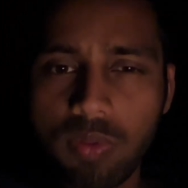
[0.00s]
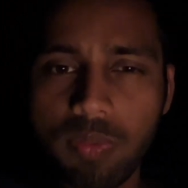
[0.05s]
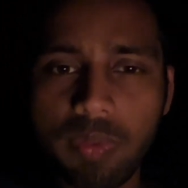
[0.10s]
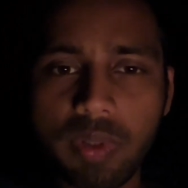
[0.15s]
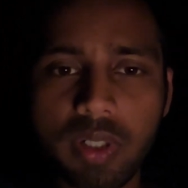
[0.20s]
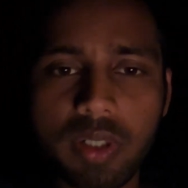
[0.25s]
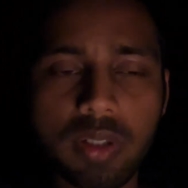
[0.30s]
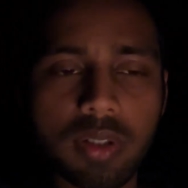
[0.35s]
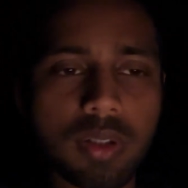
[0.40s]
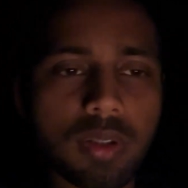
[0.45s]

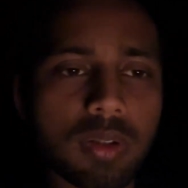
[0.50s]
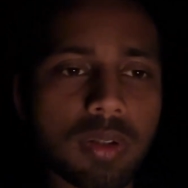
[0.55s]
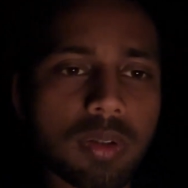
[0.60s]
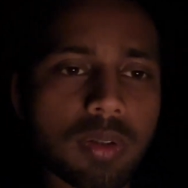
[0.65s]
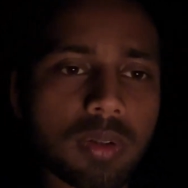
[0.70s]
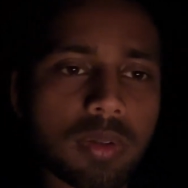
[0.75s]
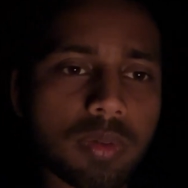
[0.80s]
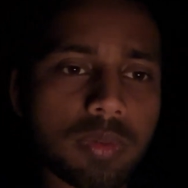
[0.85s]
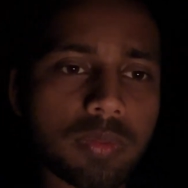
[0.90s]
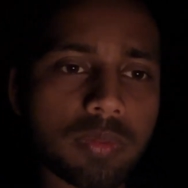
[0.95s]
But
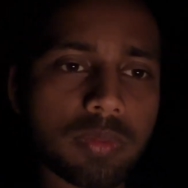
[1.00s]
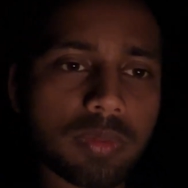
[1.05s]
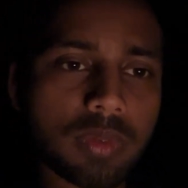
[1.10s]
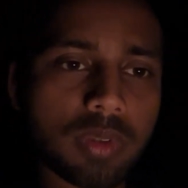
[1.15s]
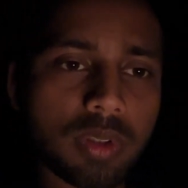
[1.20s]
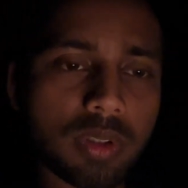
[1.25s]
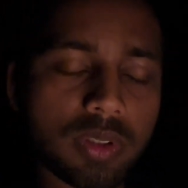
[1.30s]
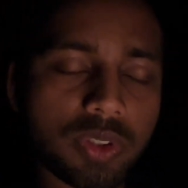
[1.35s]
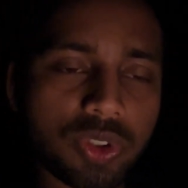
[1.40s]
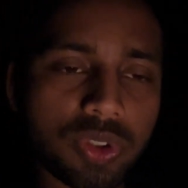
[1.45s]

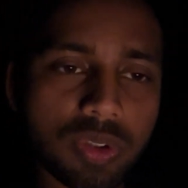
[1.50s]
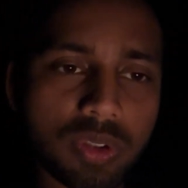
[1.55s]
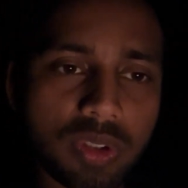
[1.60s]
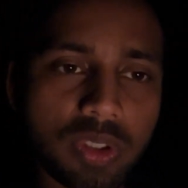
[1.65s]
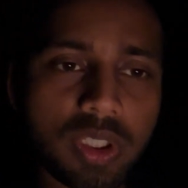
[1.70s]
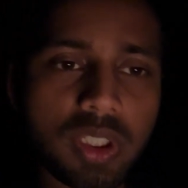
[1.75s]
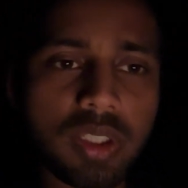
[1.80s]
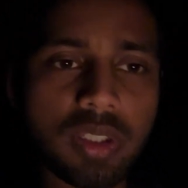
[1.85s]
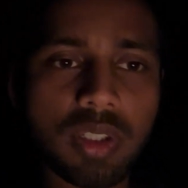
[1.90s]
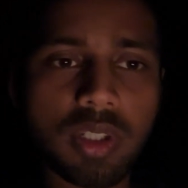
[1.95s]
the
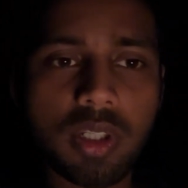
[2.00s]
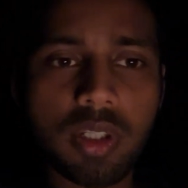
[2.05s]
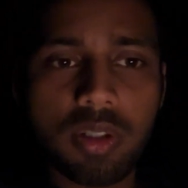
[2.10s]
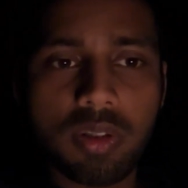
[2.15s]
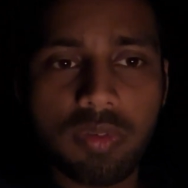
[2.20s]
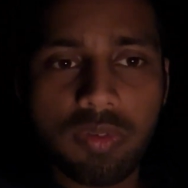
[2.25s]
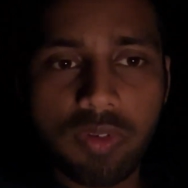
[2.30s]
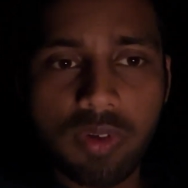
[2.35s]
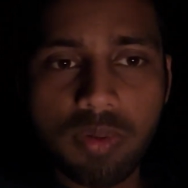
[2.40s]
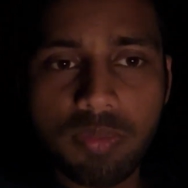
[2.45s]
journey
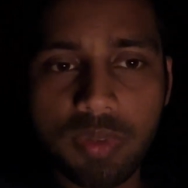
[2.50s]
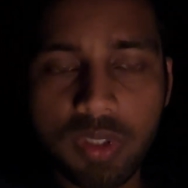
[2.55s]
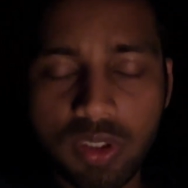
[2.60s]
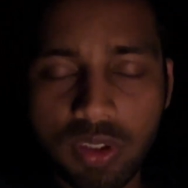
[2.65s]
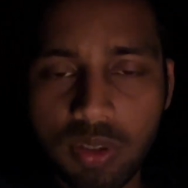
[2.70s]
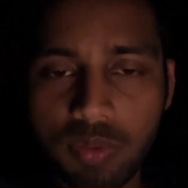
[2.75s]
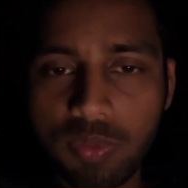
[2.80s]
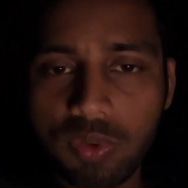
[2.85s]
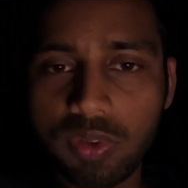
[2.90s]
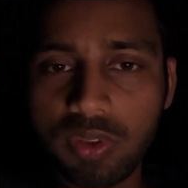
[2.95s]
from
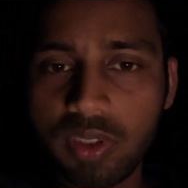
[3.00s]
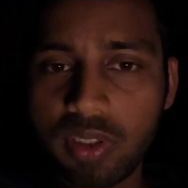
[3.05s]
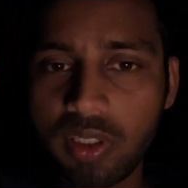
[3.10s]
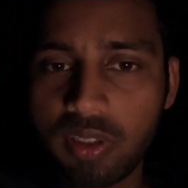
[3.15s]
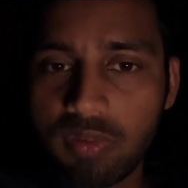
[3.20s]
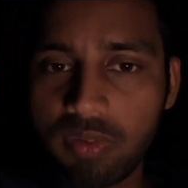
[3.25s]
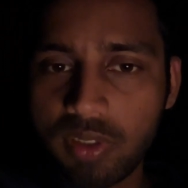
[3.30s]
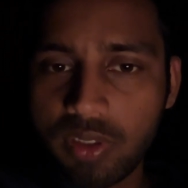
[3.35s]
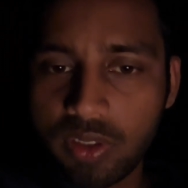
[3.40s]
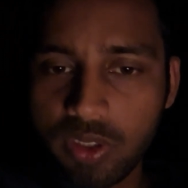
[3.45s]
Nizamuddin
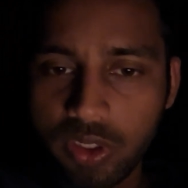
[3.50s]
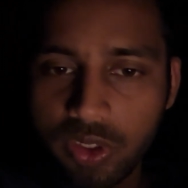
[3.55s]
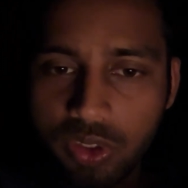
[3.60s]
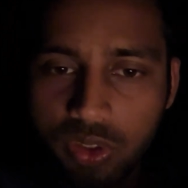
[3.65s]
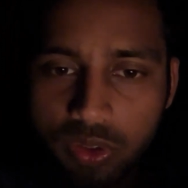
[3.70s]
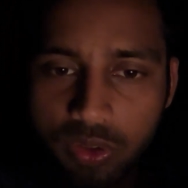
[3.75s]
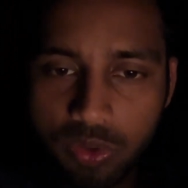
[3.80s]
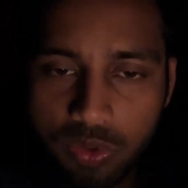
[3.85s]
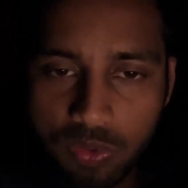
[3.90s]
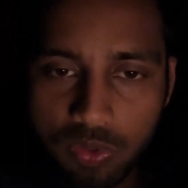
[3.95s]
railway
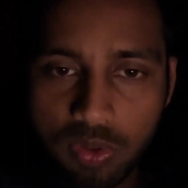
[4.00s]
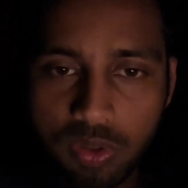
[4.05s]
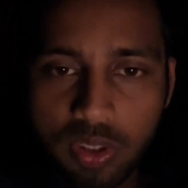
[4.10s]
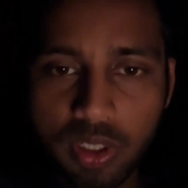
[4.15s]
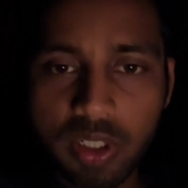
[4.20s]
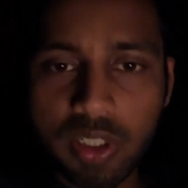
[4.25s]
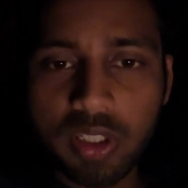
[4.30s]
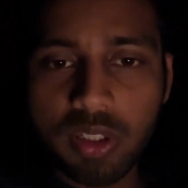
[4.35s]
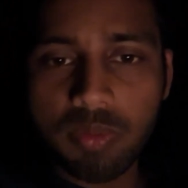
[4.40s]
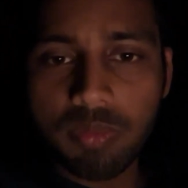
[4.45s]
station to the
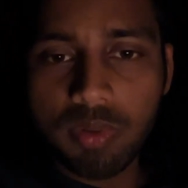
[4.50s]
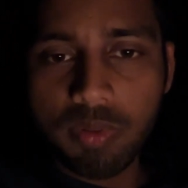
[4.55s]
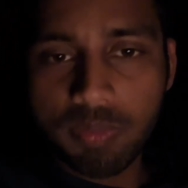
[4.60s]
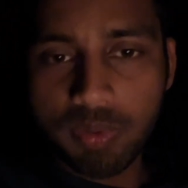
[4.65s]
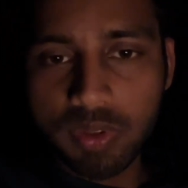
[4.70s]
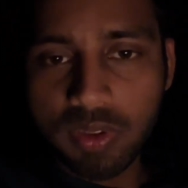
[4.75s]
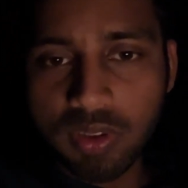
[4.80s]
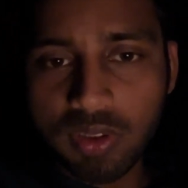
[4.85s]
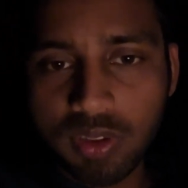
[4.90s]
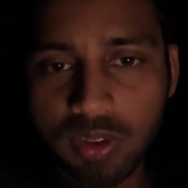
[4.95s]
Rani
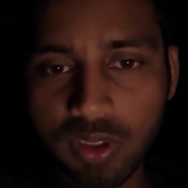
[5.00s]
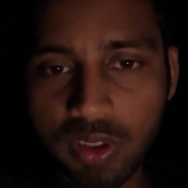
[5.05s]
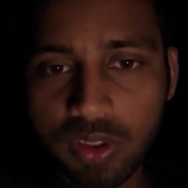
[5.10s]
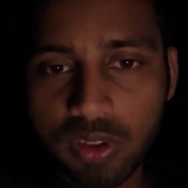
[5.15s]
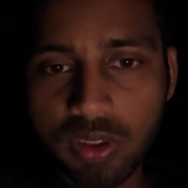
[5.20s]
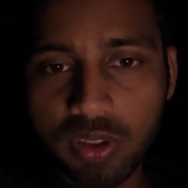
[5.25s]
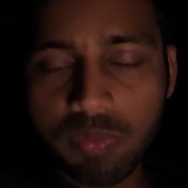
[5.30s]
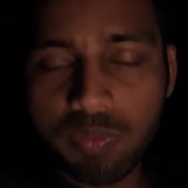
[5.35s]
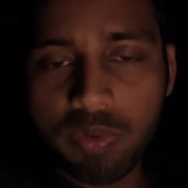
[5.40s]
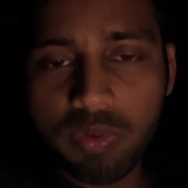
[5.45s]
Kamlapati
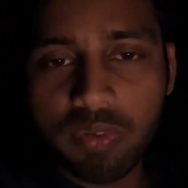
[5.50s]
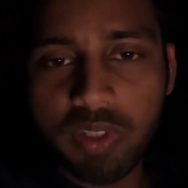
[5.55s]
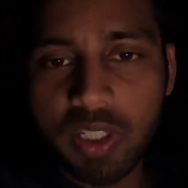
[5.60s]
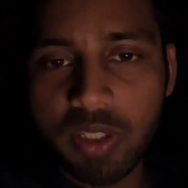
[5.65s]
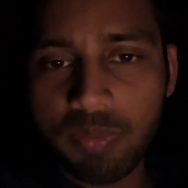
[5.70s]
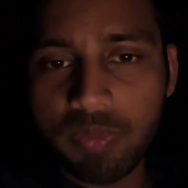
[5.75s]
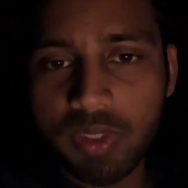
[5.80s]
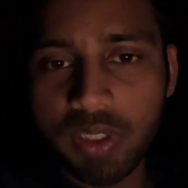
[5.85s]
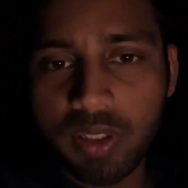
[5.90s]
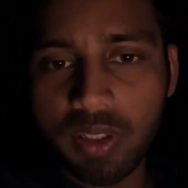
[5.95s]
station
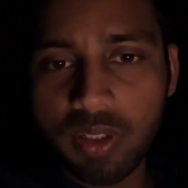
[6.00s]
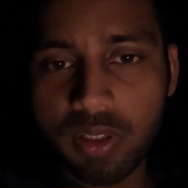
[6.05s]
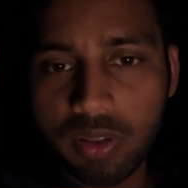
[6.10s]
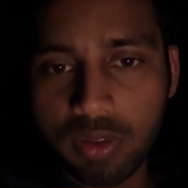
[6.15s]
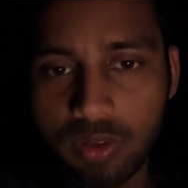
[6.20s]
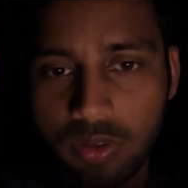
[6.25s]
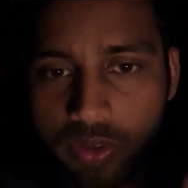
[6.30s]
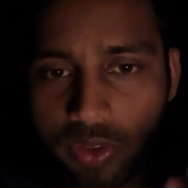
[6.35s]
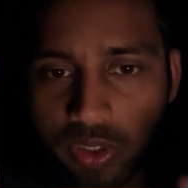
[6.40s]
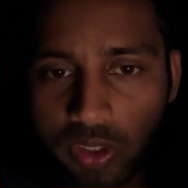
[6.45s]
provide me
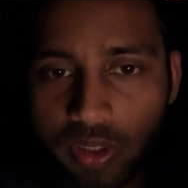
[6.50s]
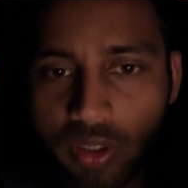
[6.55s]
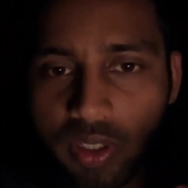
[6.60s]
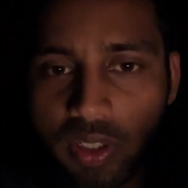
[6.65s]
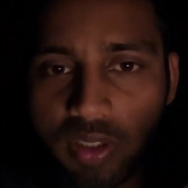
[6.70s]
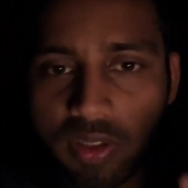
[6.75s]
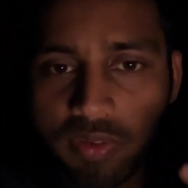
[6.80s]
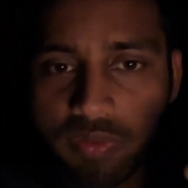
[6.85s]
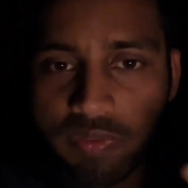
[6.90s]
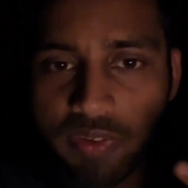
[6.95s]
a trigger
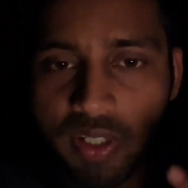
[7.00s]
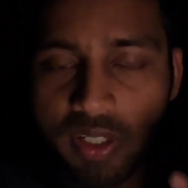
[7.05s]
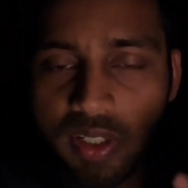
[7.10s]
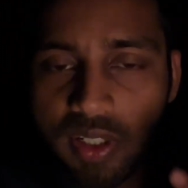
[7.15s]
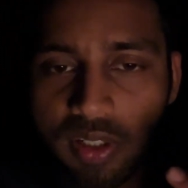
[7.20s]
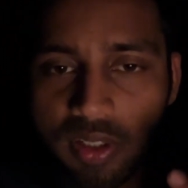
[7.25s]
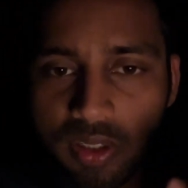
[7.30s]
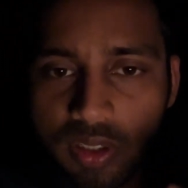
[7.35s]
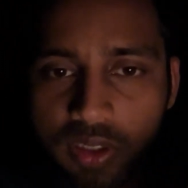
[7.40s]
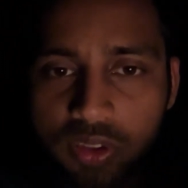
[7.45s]
and the
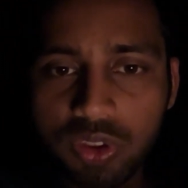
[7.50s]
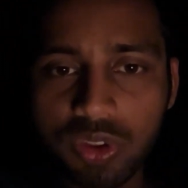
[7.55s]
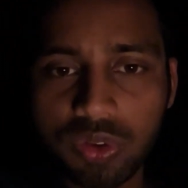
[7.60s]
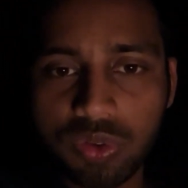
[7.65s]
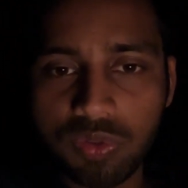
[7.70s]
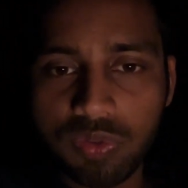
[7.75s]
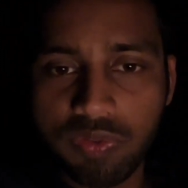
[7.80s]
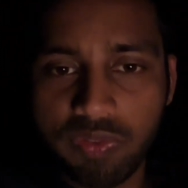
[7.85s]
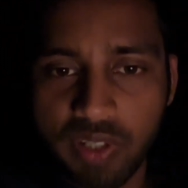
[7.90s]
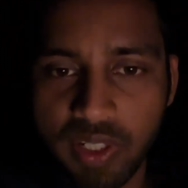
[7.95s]
final nudge
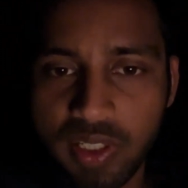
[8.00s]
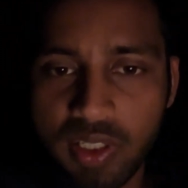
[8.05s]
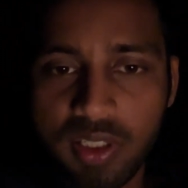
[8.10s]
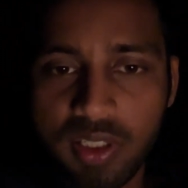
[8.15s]
to finally